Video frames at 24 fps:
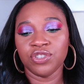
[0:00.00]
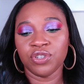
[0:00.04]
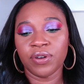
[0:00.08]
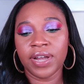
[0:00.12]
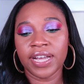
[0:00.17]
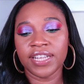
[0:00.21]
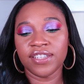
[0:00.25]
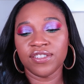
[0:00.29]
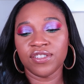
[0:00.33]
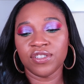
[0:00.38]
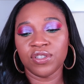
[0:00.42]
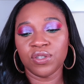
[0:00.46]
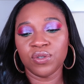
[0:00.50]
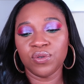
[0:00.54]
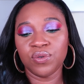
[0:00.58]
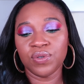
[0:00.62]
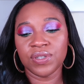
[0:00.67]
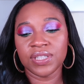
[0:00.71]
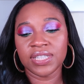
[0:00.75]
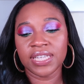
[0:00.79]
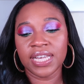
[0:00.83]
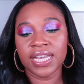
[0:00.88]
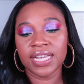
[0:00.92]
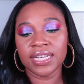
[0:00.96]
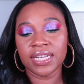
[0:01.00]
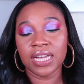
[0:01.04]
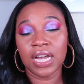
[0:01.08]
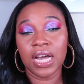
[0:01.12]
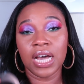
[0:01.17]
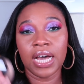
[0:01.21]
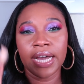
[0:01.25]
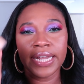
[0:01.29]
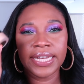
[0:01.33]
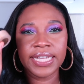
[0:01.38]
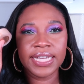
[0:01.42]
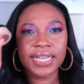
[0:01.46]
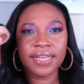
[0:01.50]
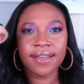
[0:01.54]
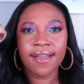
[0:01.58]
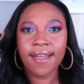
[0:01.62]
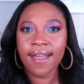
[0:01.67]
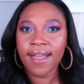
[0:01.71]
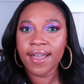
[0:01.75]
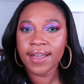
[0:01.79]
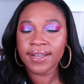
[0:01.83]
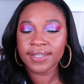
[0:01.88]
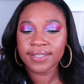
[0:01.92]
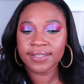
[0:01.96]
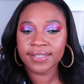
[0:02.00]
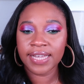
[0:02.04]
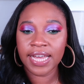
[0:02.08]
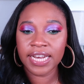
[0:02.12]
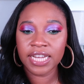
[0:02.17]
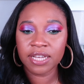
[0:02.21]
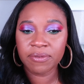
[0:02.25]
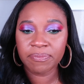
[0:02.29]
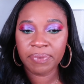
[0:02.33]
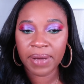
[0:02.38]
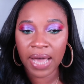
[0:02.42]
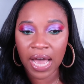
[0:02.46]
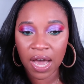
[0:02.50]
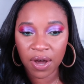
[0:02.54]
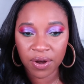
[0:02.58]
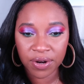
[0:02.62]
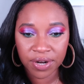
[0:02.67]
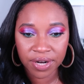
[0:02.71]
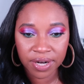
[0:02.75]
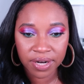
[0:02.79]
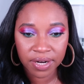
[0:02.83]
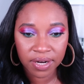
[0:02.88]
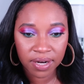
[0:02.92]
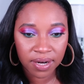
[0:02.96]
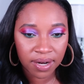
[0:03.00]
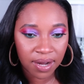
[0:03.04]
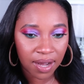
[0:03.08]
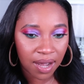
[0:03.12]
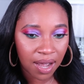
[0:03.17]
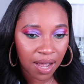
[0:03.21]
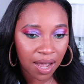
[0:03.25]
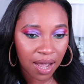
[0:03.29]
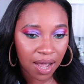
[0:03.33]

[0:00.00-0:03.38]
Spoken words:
Translucent Honey Setting Powder.